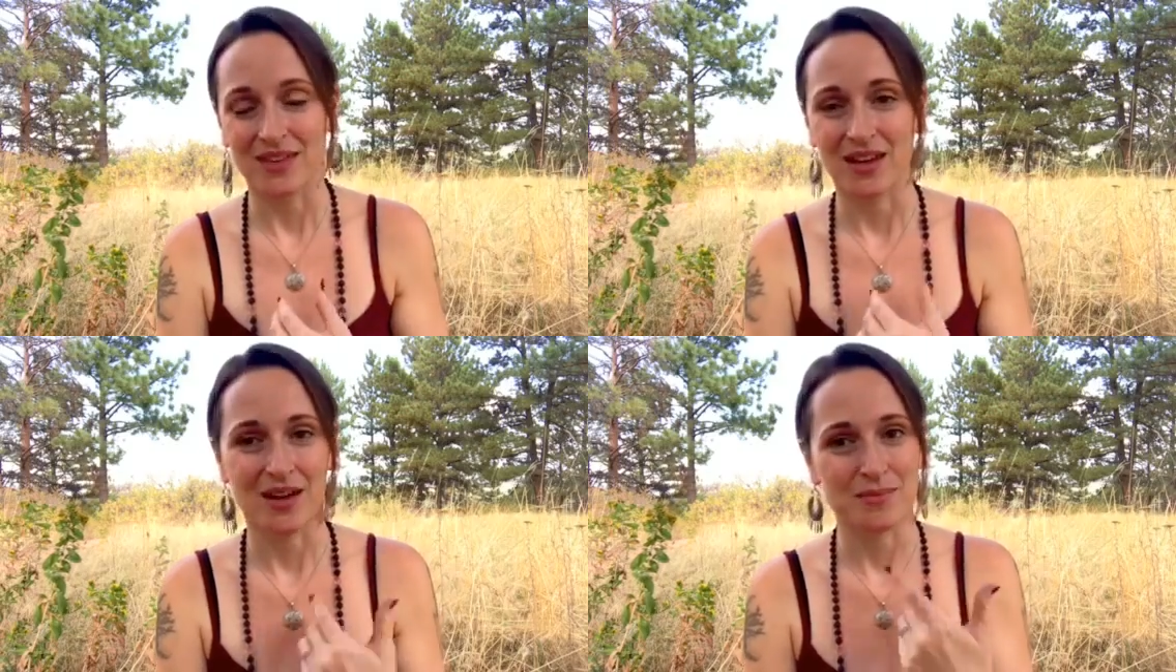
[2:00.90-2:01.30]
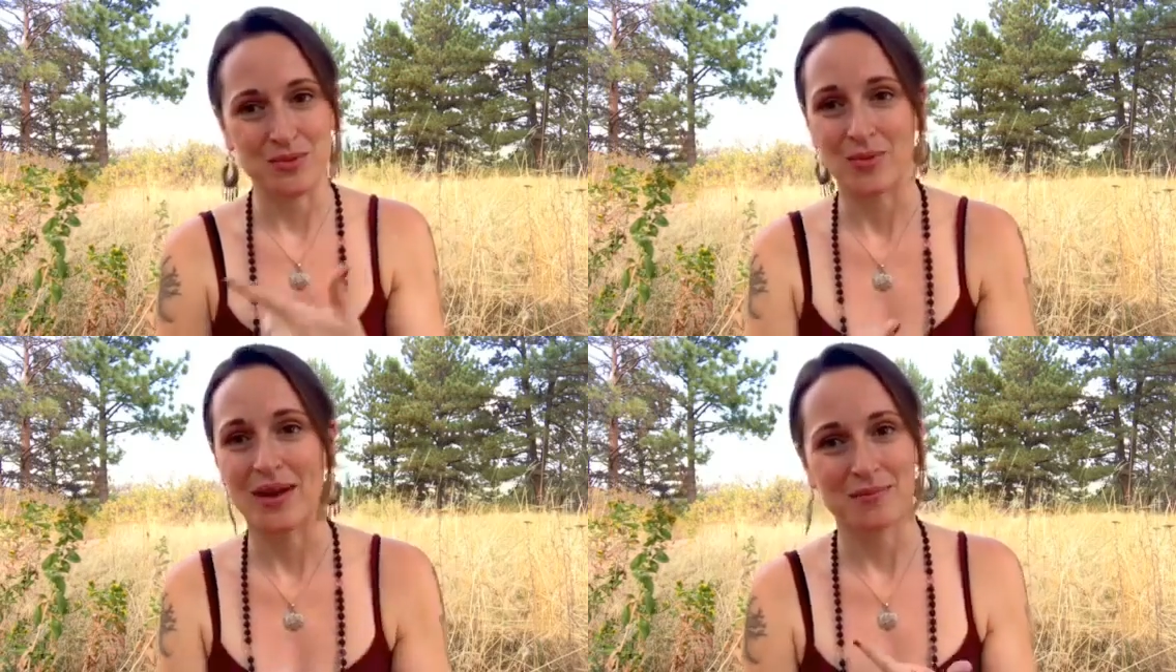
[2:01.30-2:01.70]
that
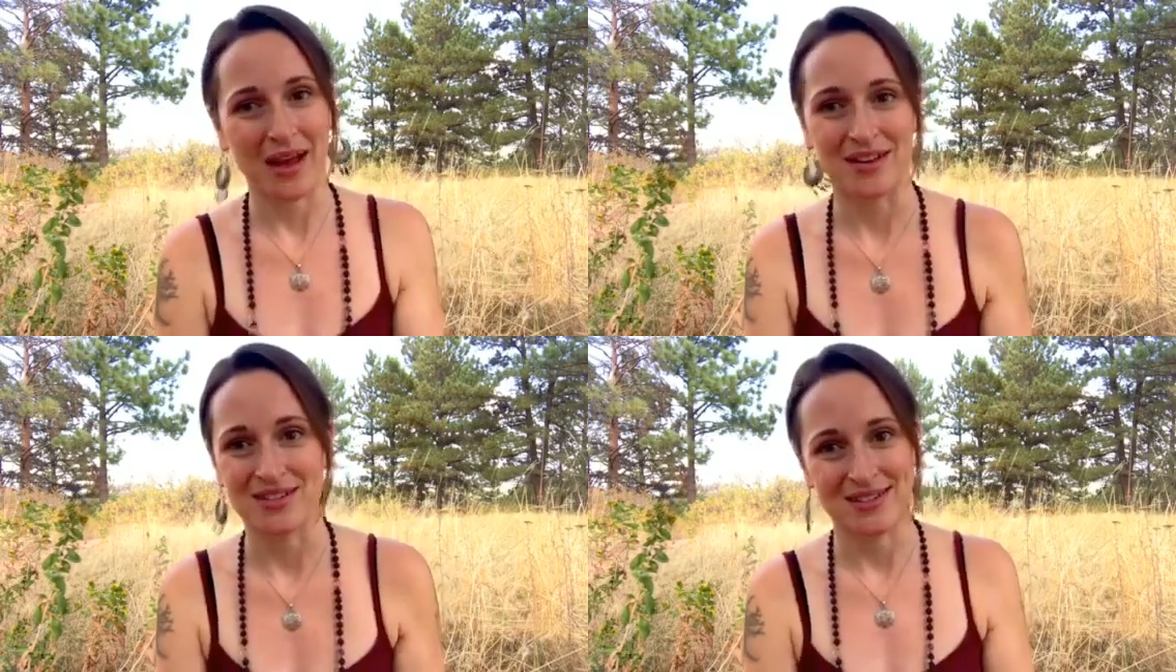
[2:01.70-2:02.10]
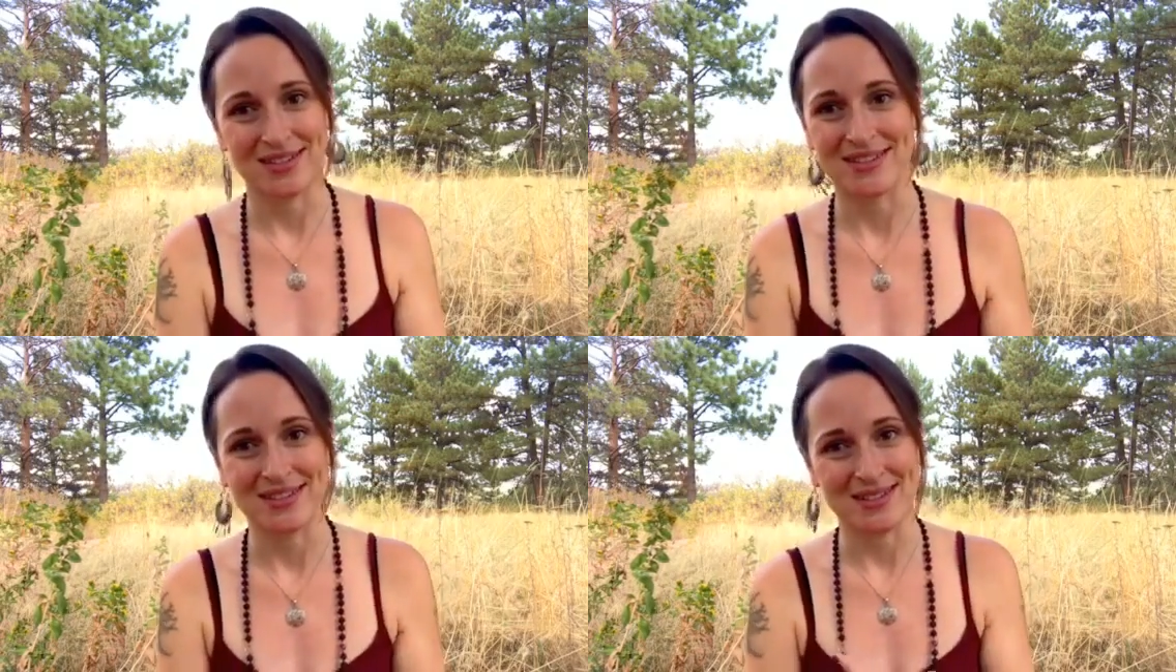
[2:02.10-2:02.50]
comes right back to
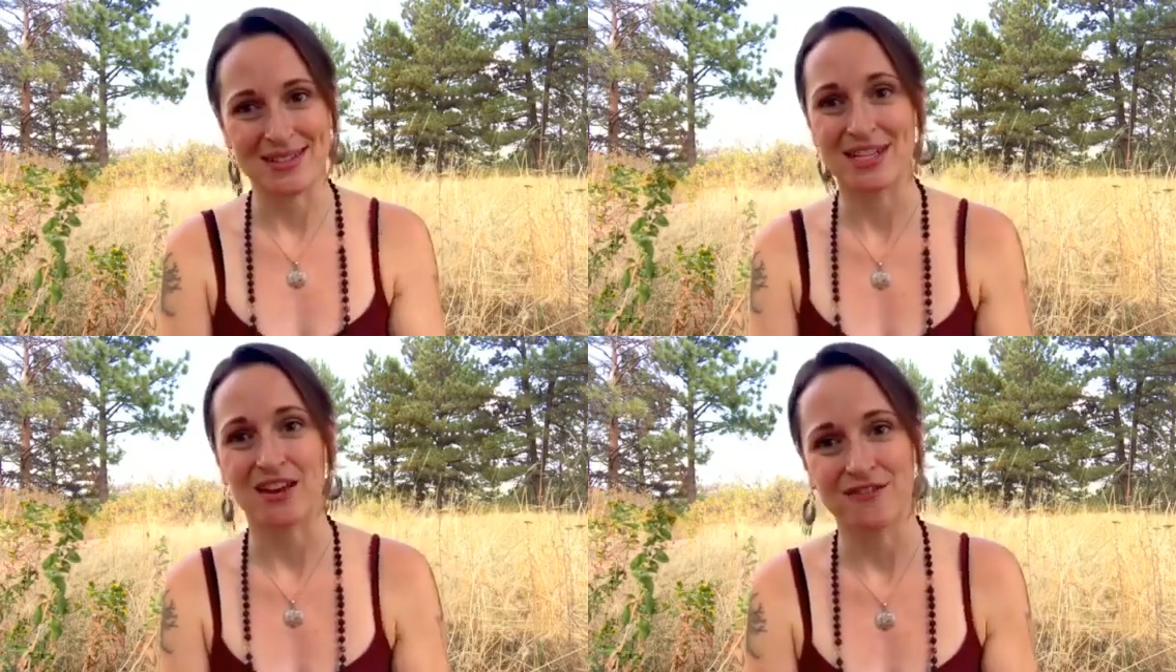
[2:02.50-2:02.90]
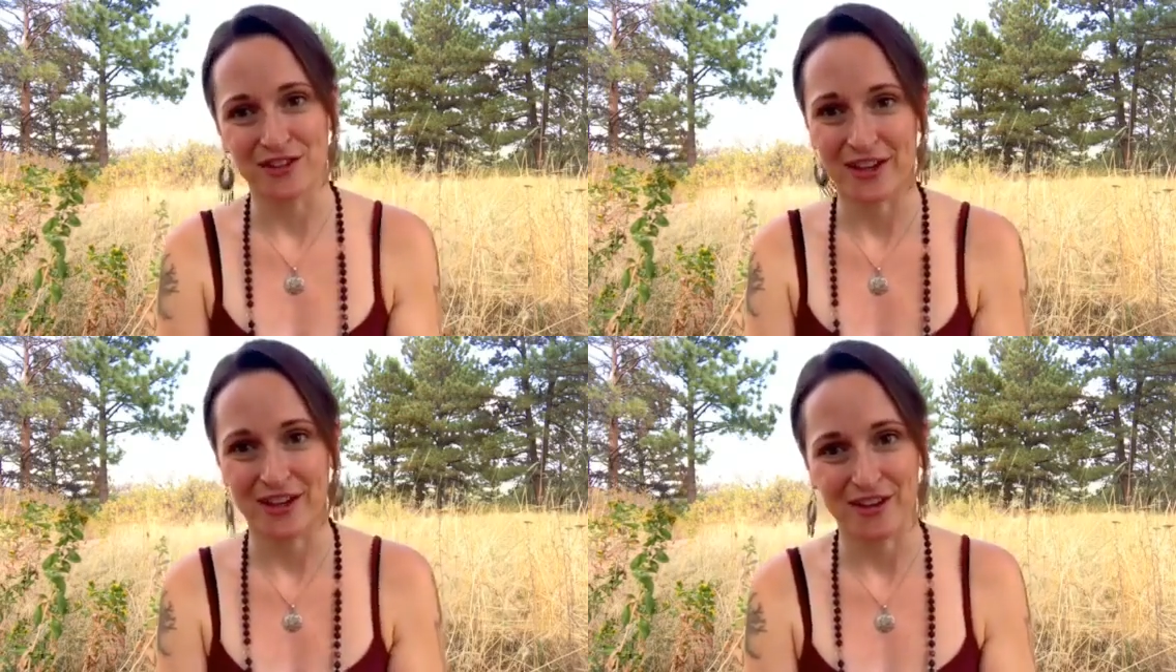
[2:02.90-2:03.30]
the
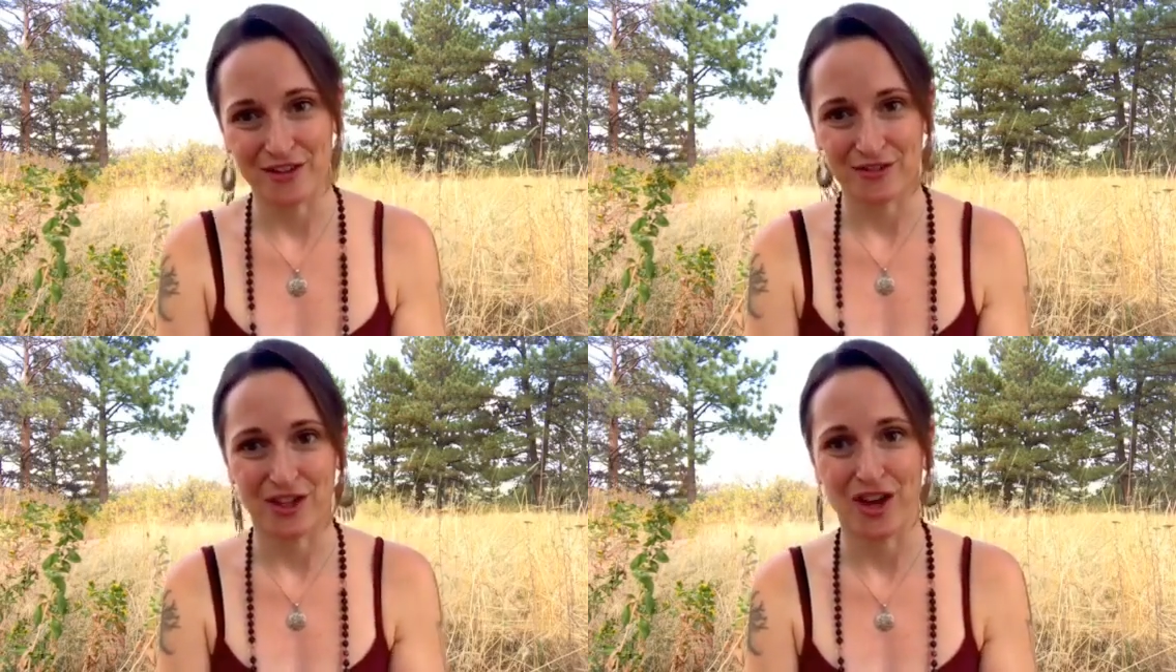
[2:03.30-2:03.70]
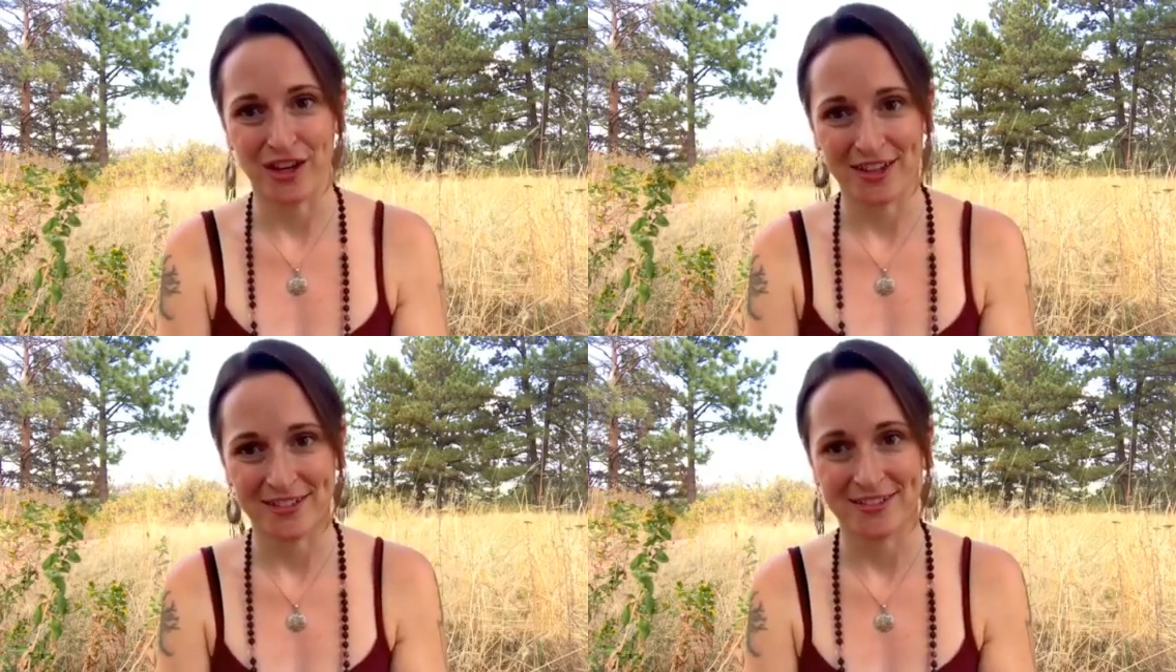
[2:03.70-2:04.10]
stifling of
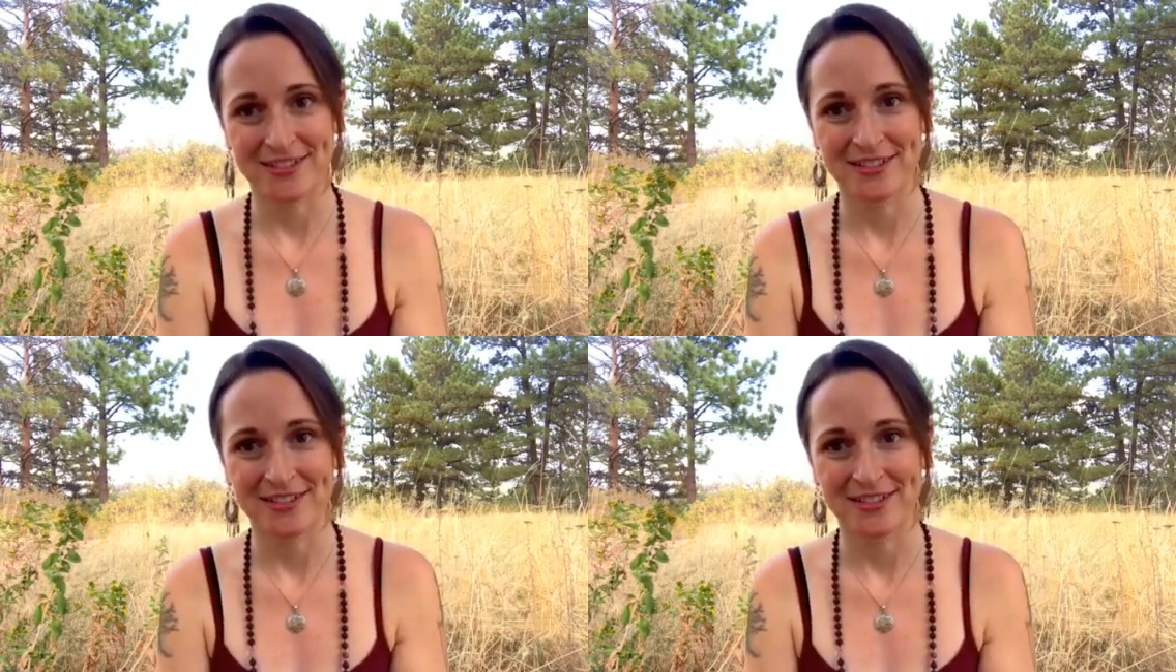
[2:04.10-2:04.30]
longing.